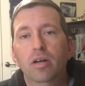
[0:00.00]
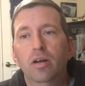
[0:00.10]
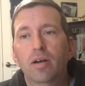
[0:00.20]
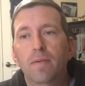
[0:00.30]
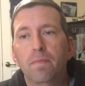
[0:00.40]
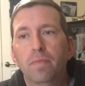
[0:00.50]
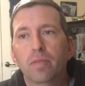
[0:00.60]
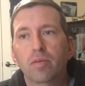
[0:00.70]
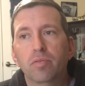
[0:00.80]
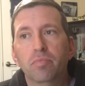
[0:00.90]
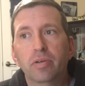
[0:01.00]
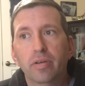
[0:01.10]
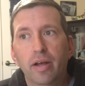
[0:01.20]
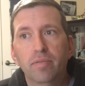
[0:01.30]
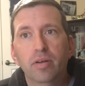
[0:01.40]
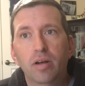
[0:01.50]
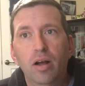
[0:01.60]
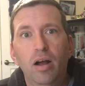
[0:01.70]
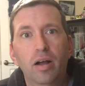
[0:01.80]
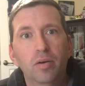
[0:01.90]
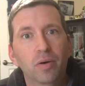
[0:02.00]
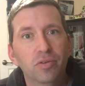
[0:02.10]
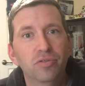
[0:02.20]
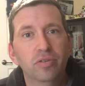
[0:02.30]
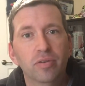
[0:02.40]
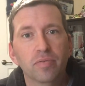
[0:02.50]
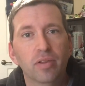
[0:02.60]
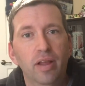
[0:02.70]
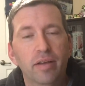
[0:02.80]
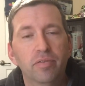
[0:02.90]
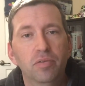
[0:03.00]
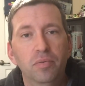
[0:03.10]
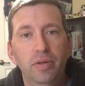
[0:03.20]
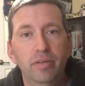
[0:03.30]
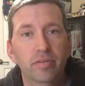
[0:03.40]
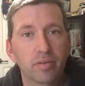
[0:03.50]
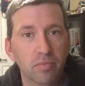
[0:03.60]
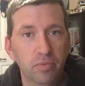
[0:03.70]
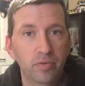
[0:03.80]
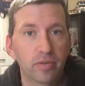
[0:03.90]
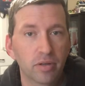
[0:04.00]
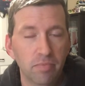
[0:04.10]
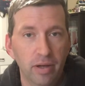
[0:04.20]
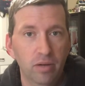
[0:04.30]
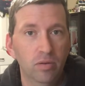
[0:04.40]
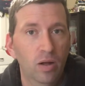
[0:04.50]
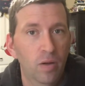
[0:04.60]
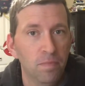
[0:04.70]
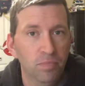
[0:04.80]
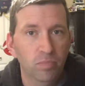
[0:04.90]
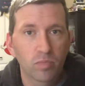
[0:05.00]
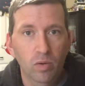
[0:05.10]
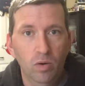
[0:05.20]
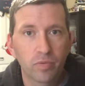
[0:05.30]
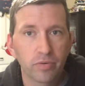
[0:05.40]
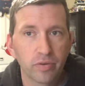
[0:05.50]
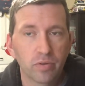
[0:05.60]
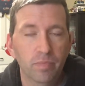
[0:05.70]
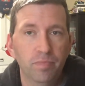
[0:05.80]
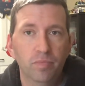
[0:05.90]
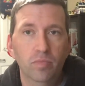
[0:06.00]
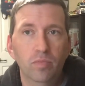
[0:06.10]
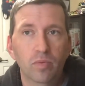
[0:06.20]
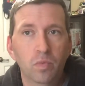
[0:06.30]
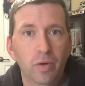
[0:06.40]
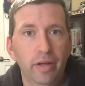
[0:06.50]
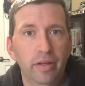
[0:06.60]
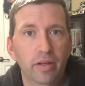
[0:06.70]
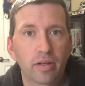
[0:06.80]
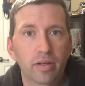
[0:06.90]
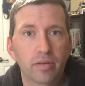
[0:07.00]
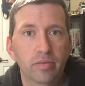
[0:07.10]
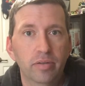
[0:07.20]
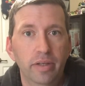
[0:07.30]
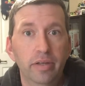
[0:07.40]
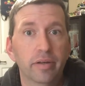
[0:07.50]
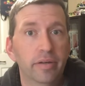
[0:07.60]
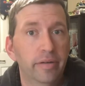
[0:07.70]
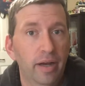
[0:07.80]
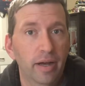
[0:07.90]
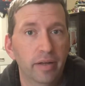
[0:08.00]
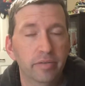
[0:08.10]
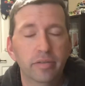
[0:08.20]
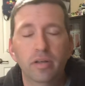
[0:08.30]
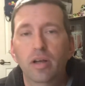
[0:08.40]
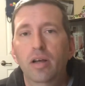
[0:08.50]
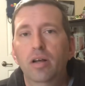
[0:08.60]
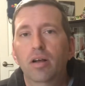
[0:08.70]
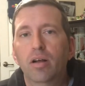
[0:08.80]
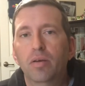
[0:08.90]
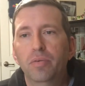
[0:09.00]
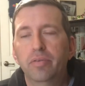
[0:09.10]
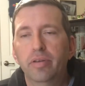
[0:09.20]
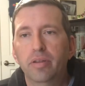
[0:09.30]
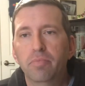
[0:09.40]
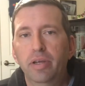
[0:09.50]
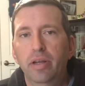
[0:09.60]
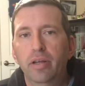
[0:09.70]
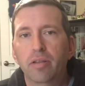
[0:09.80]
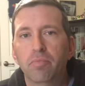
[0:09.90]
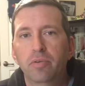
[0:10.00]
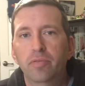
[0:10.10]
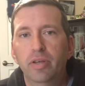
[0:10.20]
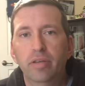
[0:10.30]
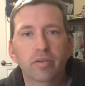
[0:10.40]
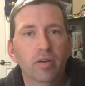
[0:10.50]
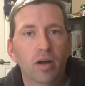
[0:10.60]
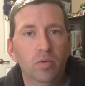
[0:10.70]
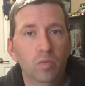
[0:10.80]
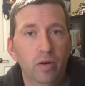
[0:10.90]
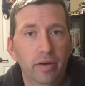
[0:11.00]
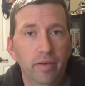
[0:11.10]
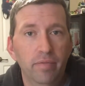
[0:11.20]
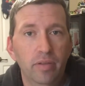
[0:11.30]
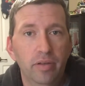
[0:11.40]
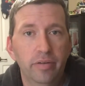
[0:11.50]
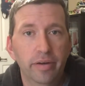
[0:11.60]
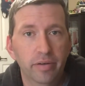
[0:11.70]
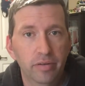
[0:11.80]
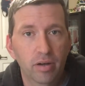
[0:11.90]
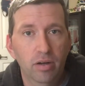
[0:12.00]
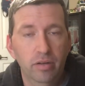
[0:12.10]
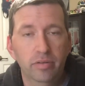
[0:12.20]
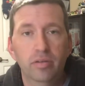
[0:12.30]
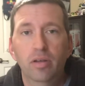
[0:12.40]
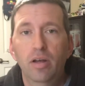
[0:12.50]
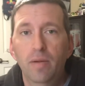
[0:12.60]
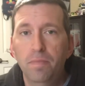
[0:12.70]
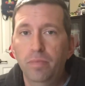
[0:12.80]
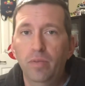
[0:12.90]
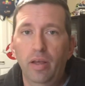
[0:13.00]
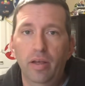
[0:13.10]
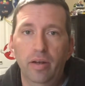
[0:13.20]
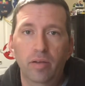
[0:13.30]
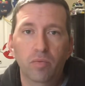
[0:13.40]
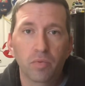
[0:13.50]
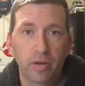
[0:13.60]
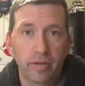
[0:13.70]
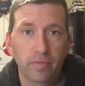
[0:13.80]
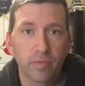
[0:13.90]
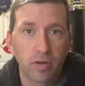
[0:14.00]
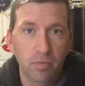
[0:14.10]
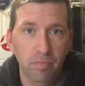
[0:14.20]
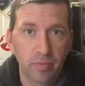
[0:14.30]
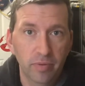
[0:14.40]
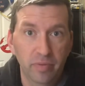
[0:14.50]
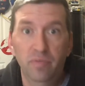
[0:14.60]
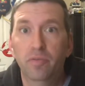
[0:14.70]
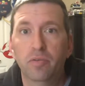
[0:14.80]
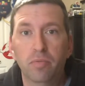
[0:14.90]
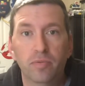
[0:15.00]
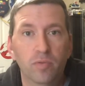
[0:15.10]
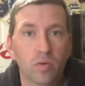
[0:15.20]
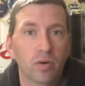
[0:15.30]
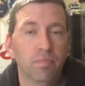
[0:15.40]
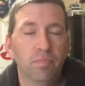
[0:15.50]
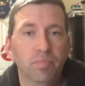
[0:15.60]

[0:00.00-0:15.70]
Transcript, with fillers: Um, there's been kind of a, a hot question over the last two weeks since the movie's come out over the way uh, Egon dies. Uh, we see in the beginning of the movie he's caught one of the terror dogs and he's running from the invisible form